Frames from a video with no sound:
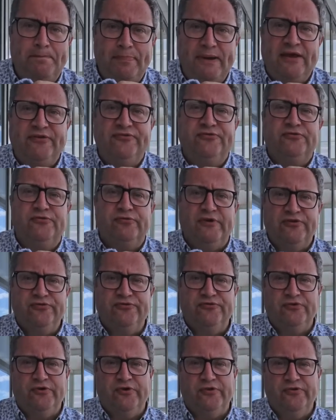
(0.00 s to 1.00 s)
best
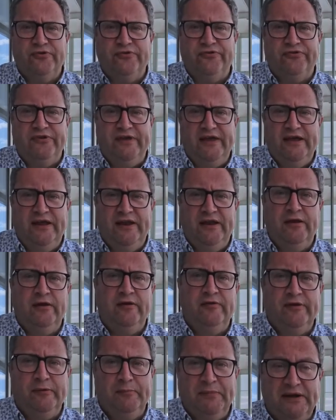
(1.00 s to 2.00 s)
restaurants in
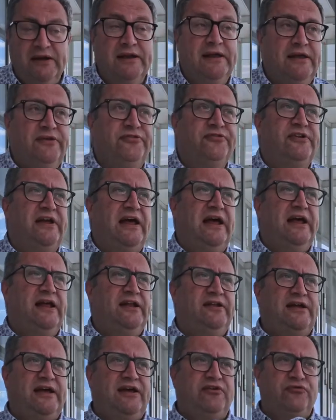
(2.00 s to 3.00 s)
the Middle East
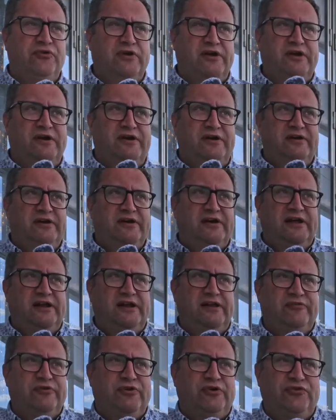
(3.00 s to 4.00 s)
and Africa, and
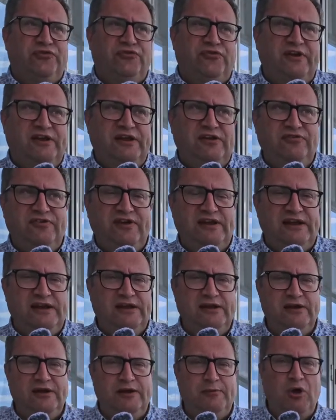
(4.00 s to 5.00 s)
I've got a funny
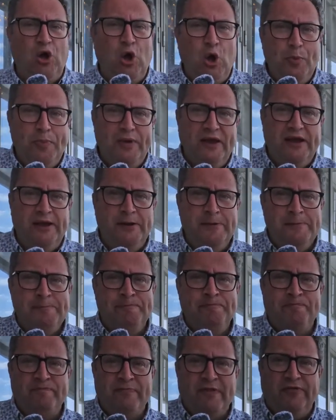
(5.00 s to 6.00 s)
feeling, I'm hoping,
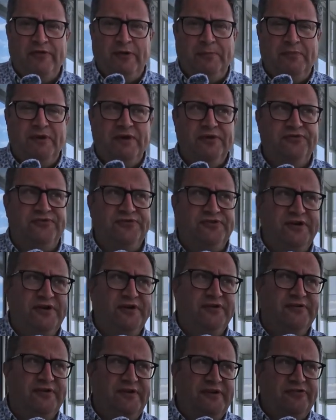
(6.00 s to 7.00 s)
that my
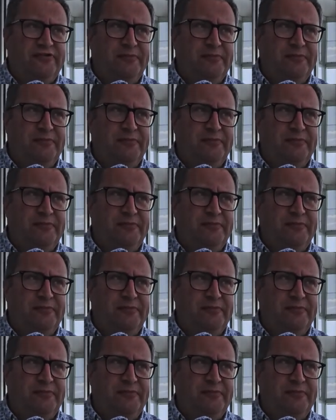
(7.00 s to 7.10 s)
starter is